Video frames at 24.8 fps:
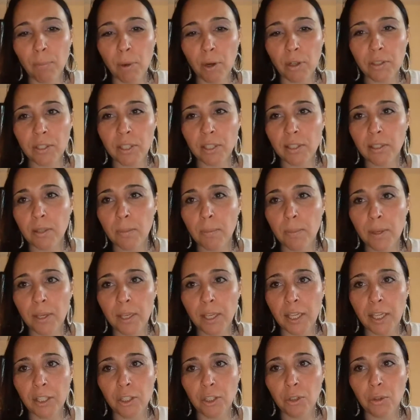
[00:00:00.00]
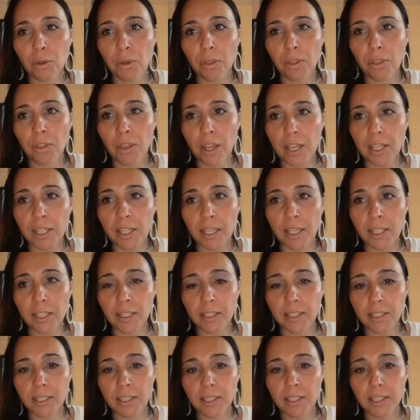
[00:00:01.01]
participant in your
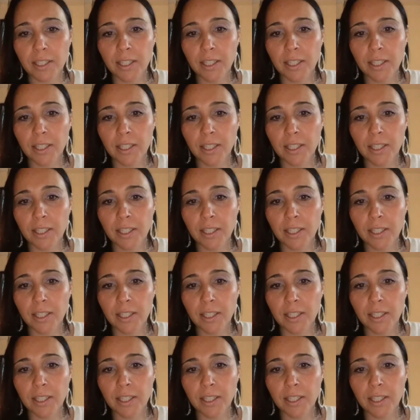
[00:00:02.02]
thinking.